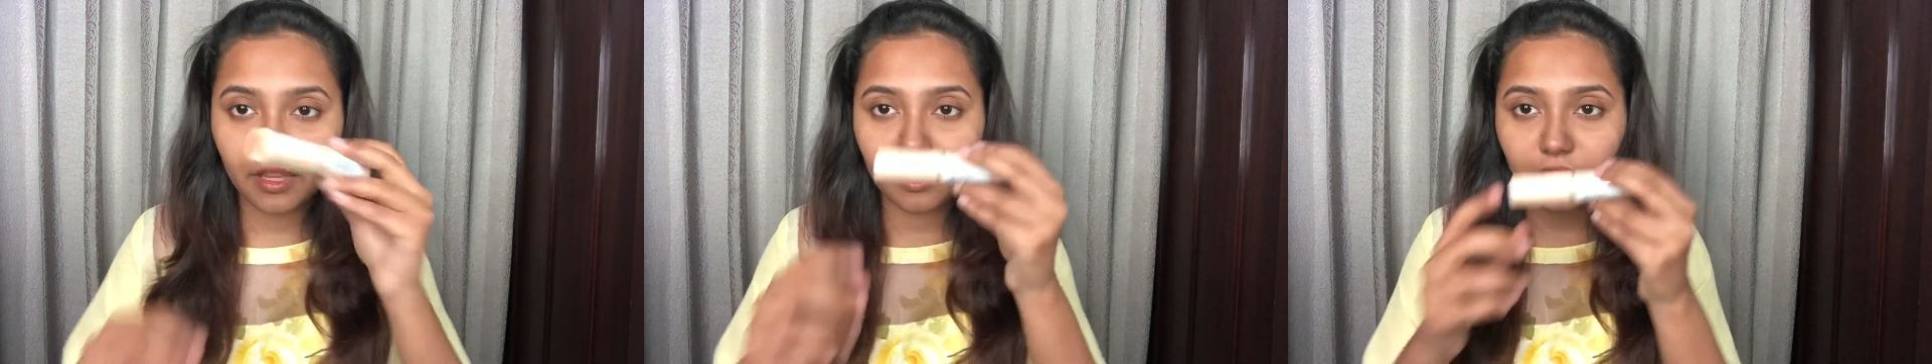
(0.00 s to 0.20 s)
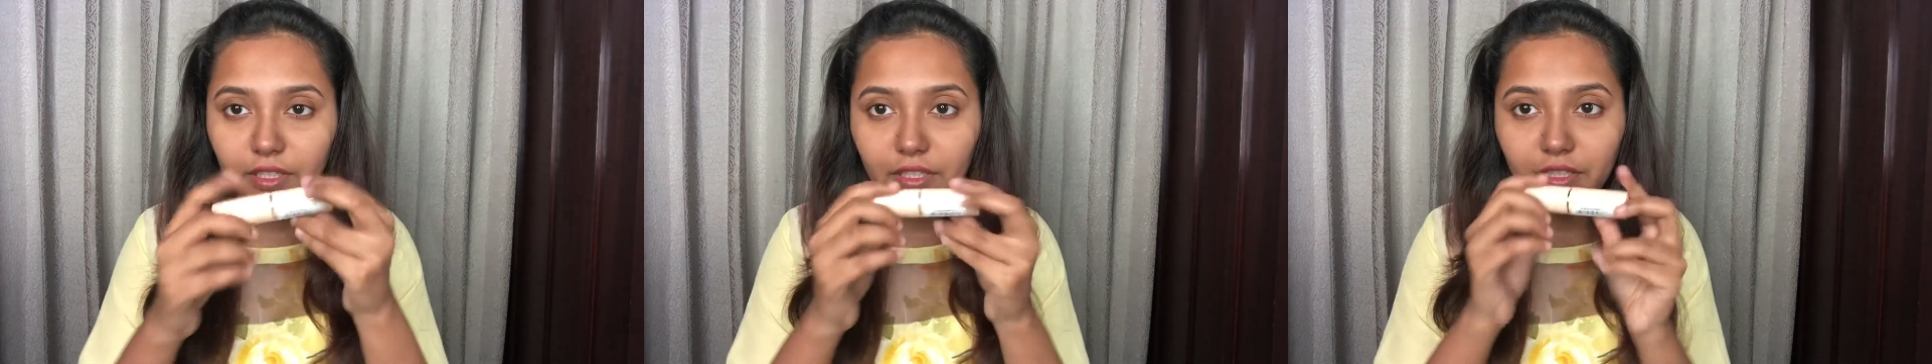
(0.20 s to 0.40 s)

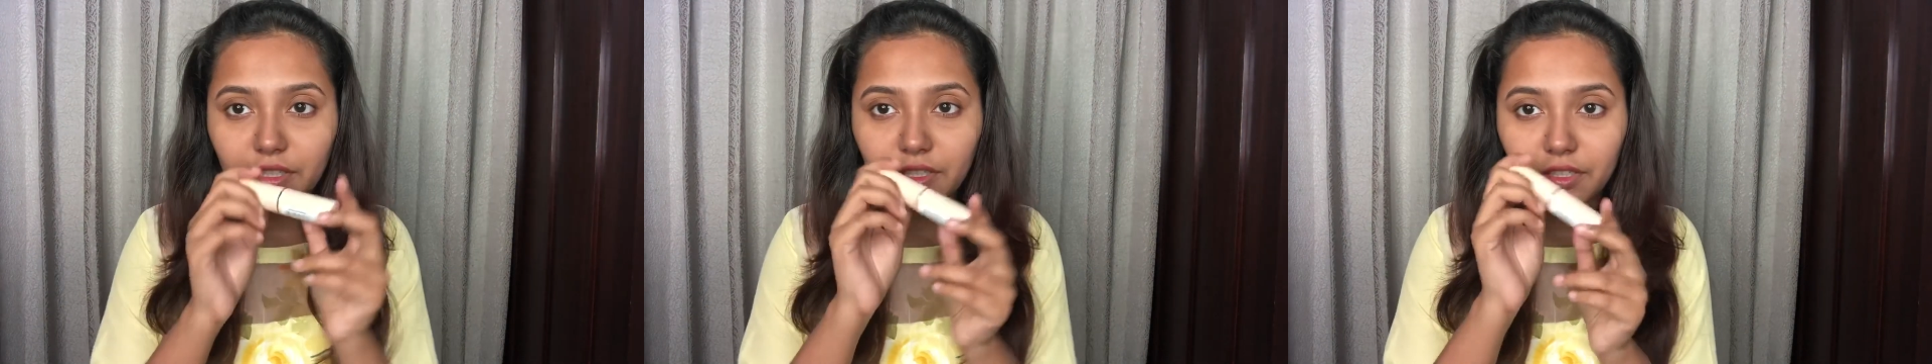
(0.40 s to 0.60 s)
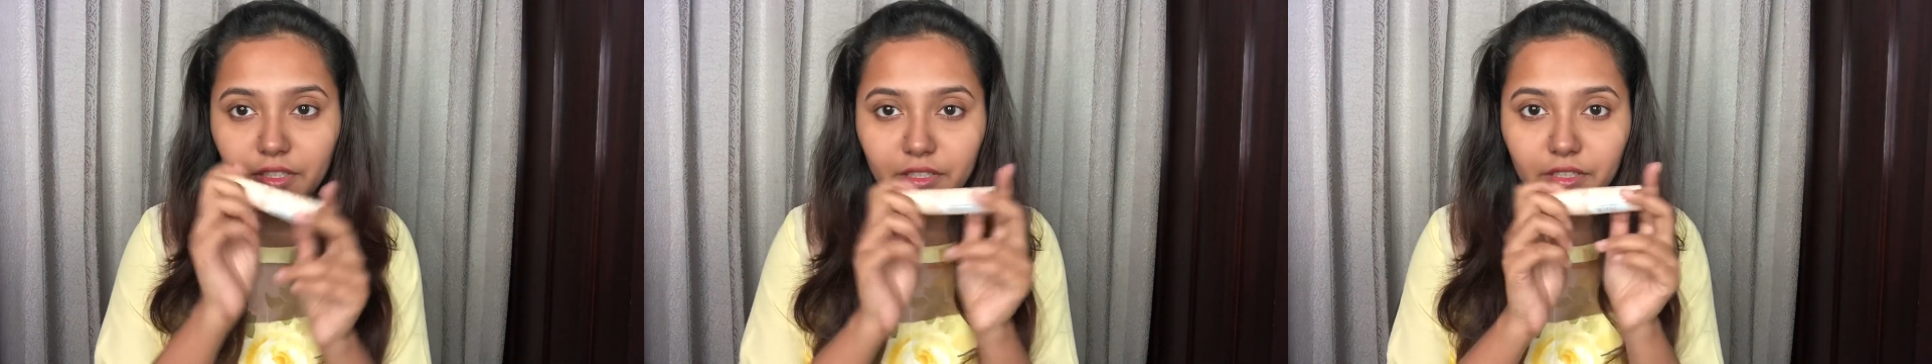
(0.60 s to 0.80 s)
the
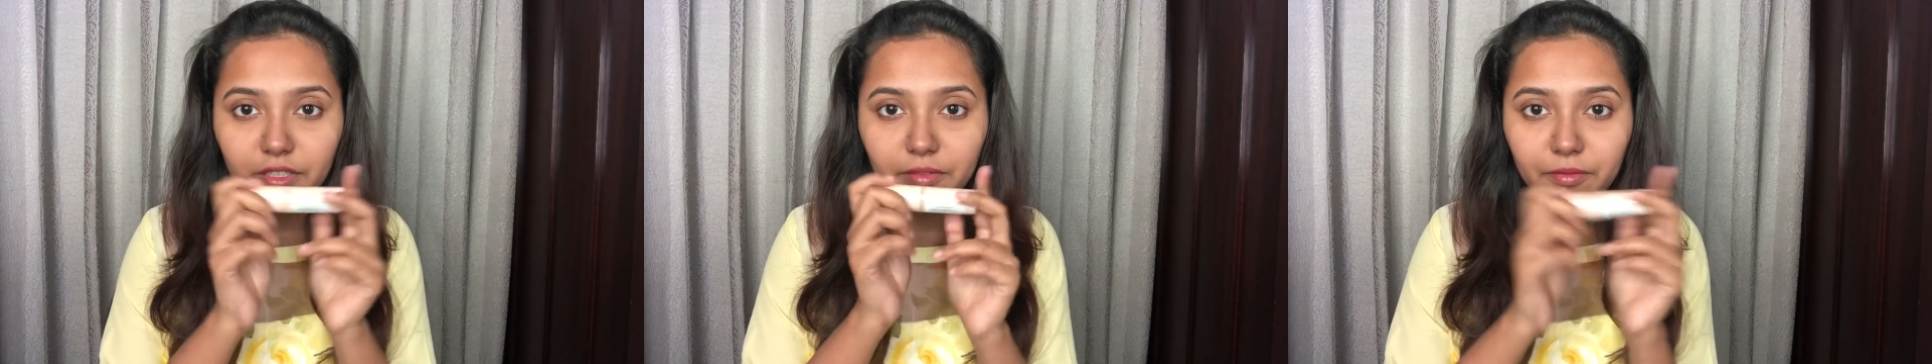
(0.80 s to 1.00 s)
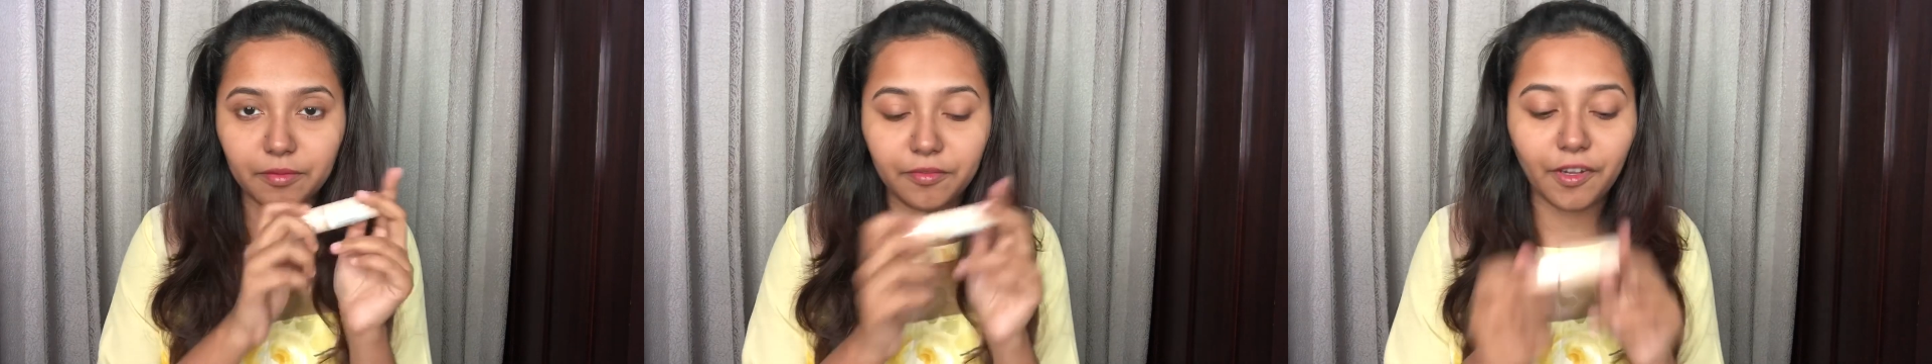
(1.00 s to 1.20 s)

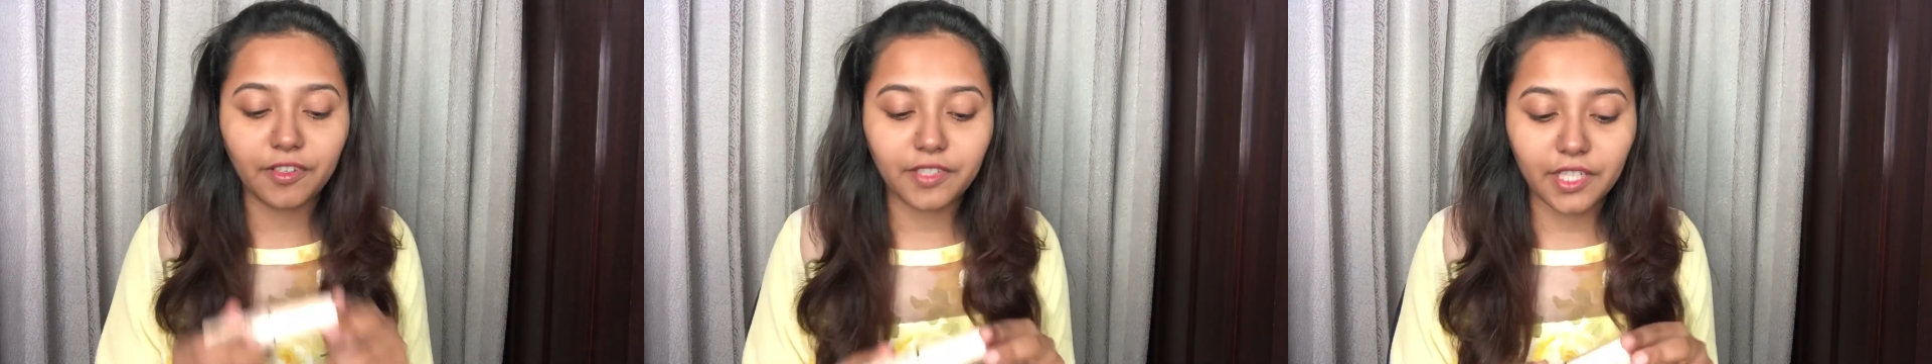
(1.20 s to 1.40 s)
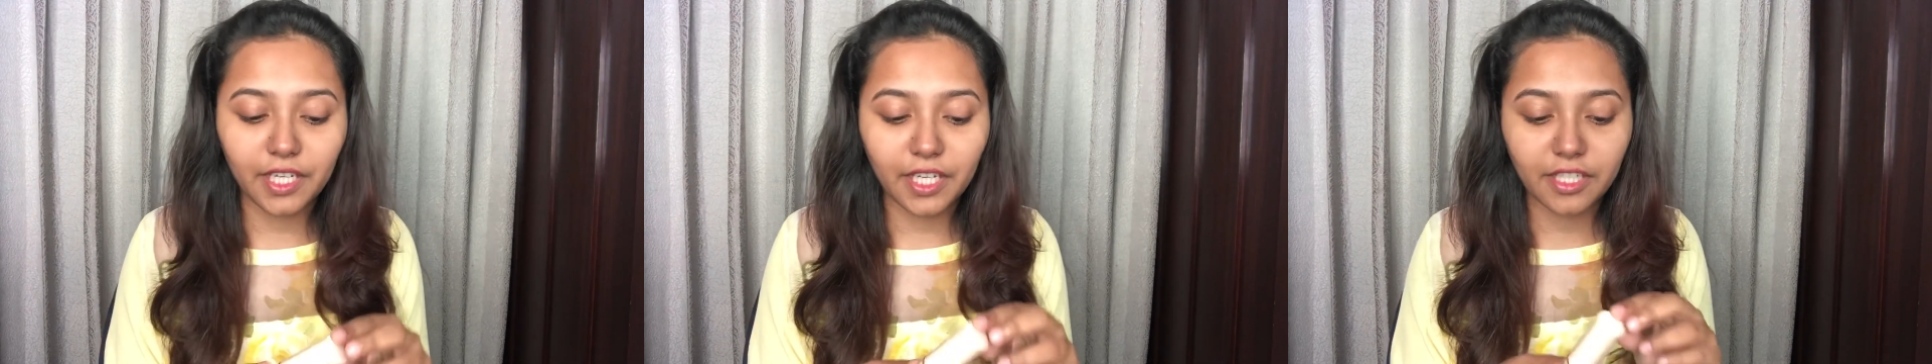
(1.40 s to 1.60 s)

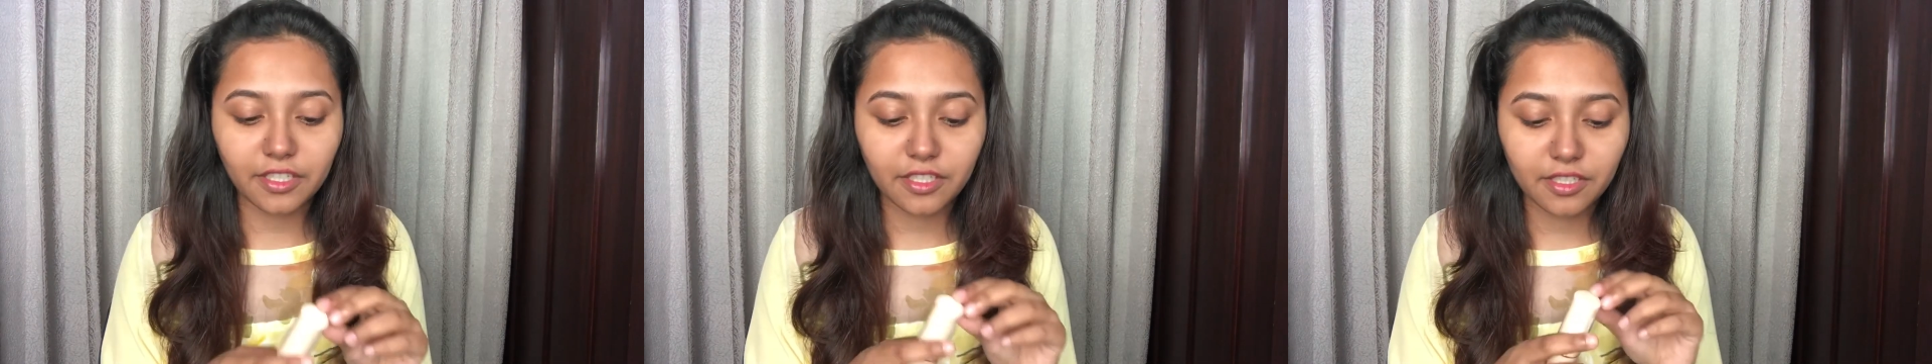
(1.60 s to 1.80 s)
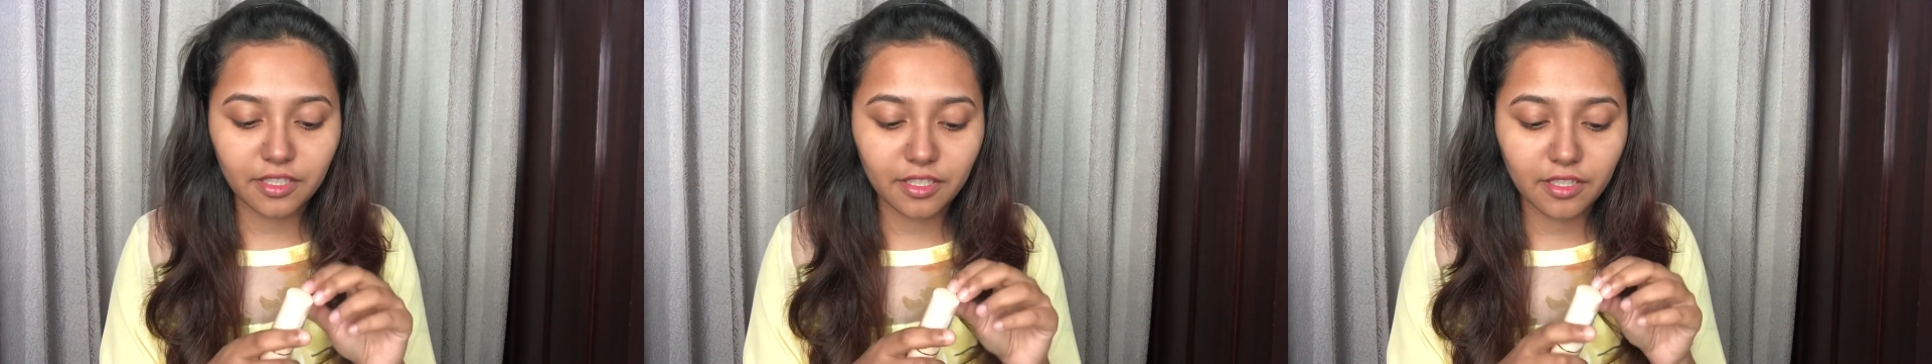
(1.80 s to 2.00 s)

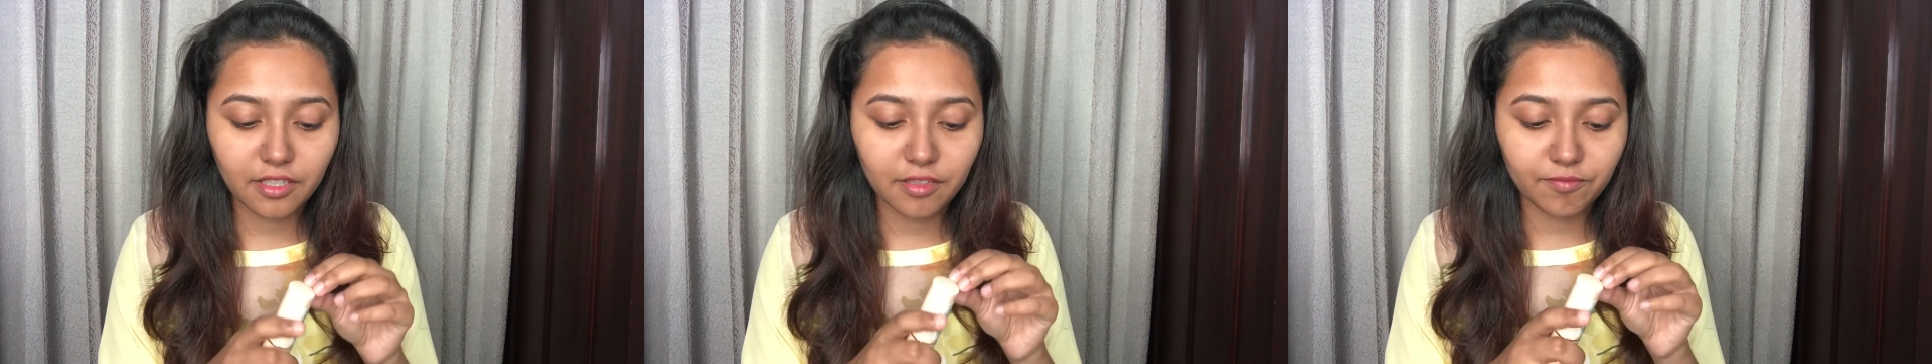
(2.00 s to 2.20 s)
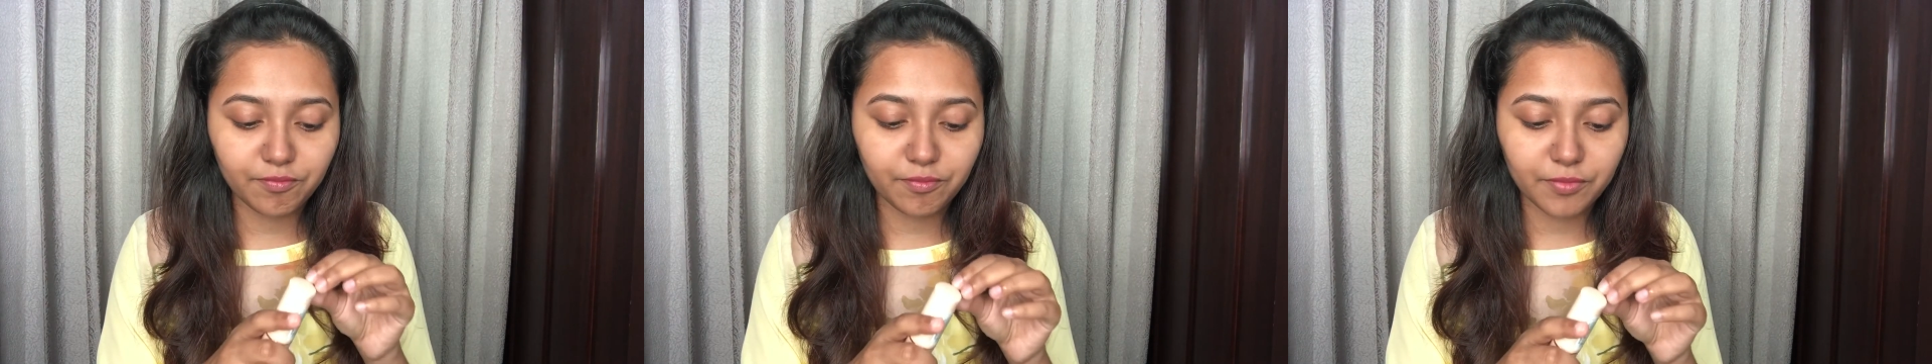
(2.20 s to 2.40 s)
foundation.